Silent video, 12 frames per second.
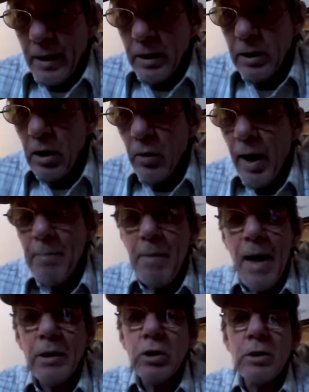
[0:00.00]
you know, I
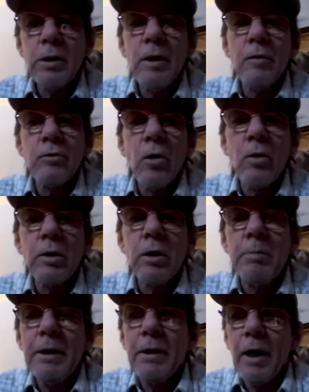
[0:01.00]
mention this
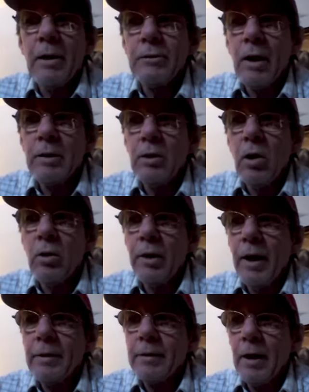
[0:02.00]
only because I know
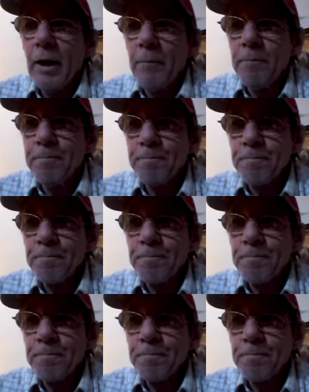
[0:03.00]
that, um,